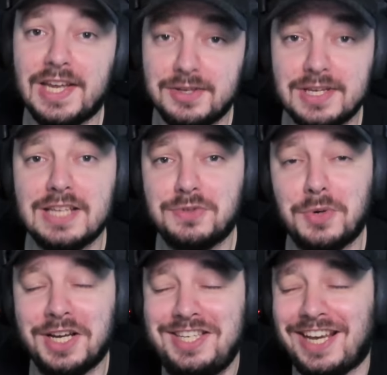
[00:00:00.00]
Thank you guys for
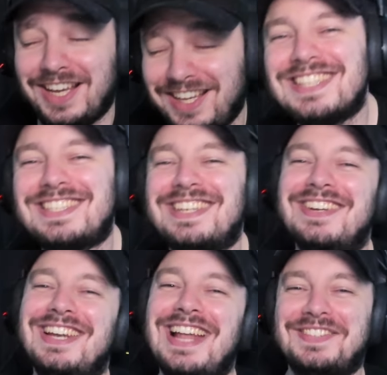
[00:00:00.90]
watching. See you
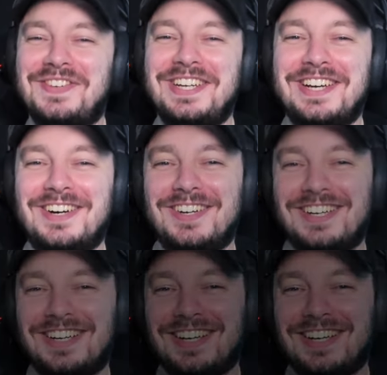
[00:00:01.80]
in the next video.